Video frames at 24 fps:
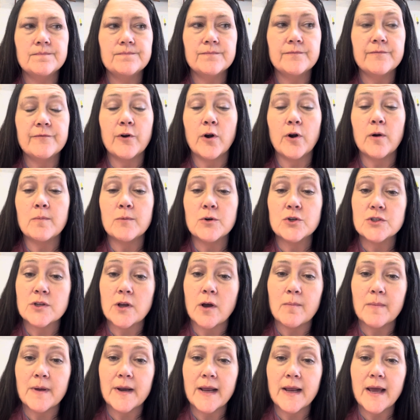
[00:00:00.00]
Farmer's
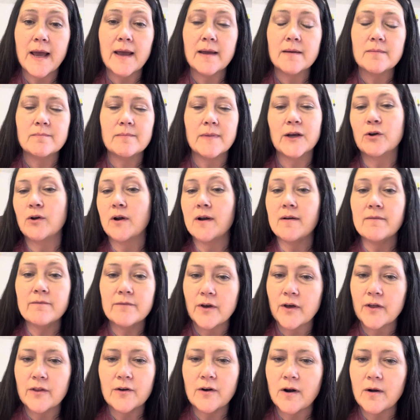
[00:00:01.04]
Almanac. My
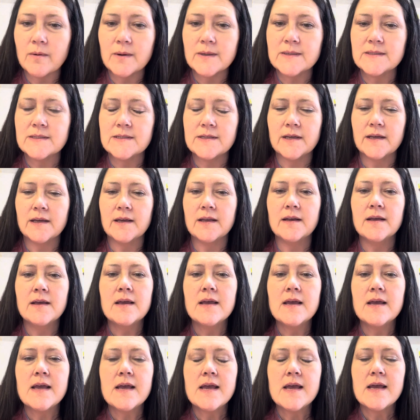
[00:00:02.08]
grandfather always did,
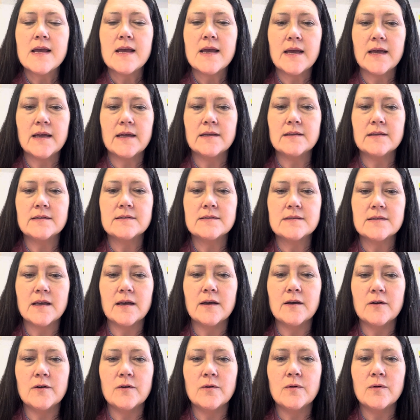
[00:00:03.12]
and
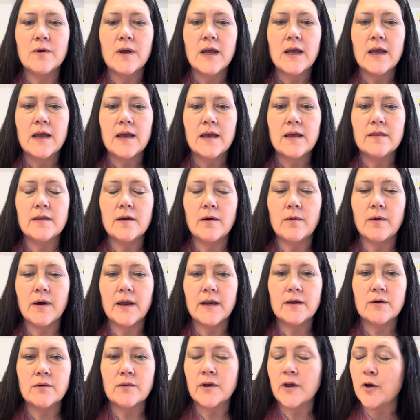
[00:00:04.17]
so though I
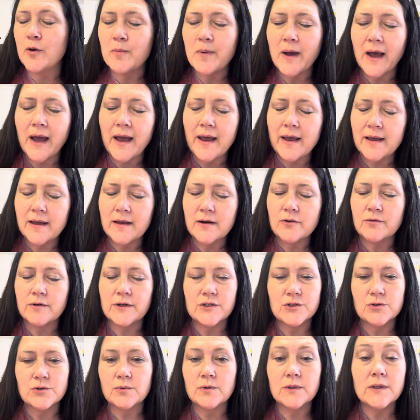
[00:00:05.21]
don't go by it
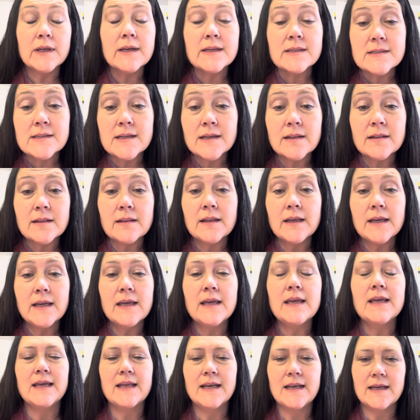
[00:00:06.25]

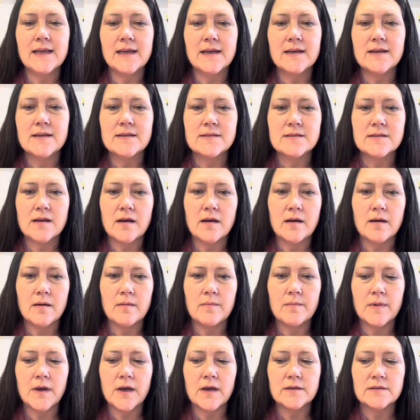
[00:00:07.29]
ritualistically, it is
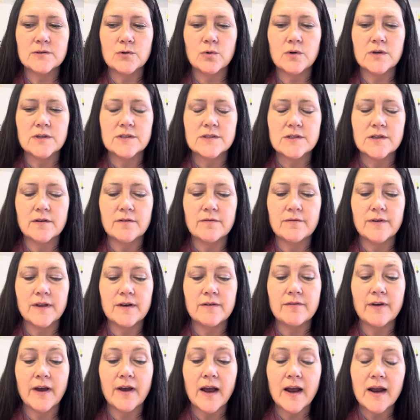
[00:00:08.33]
a source of
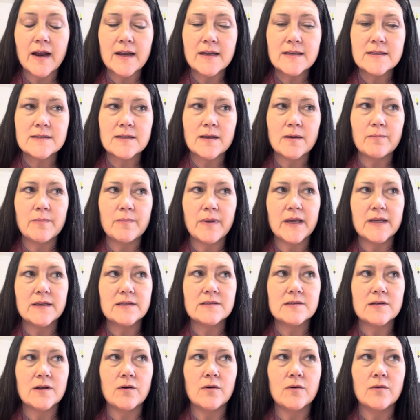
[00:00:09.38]
advice
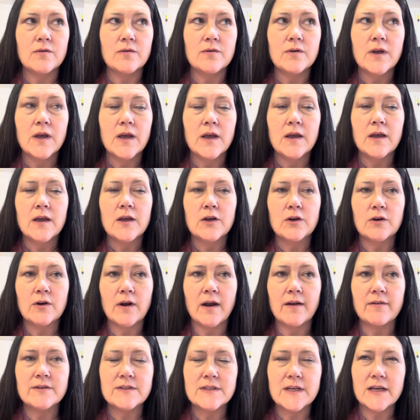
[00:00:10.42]
based on
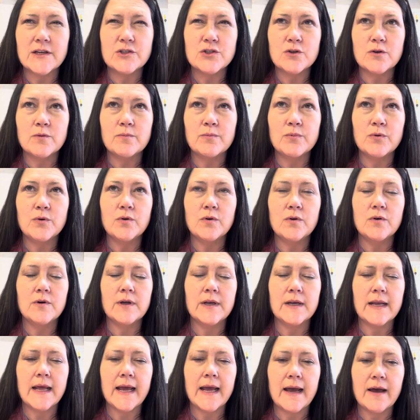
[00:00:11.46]
gravitational pull
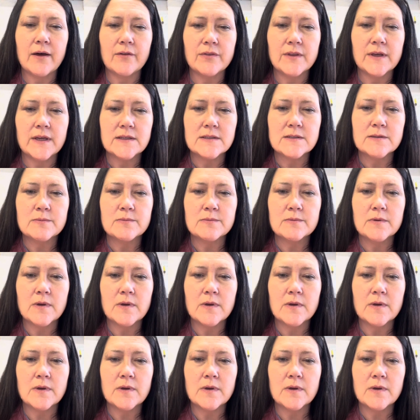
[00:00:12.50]
and how things